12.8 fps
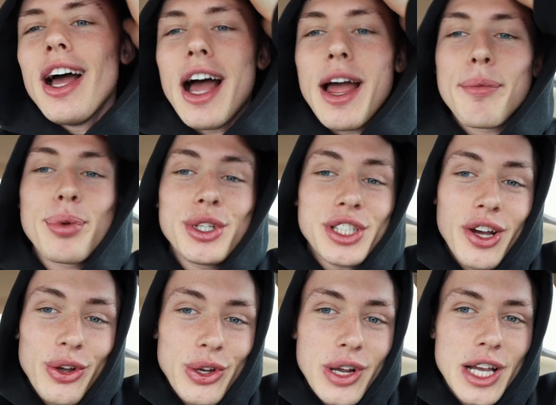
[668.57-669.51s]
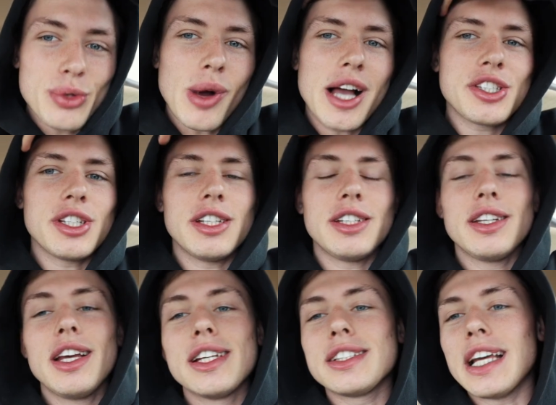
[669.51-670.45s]
I appreciate all you guys watching.
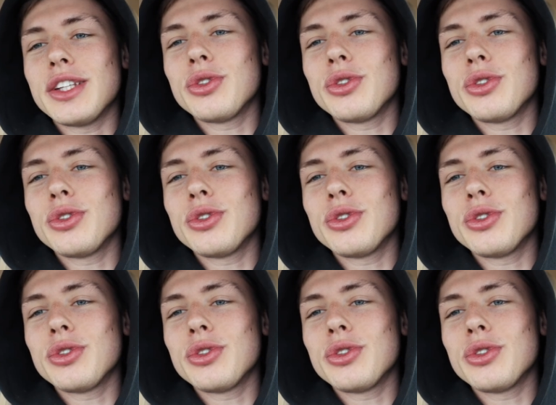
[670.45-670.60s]
Stay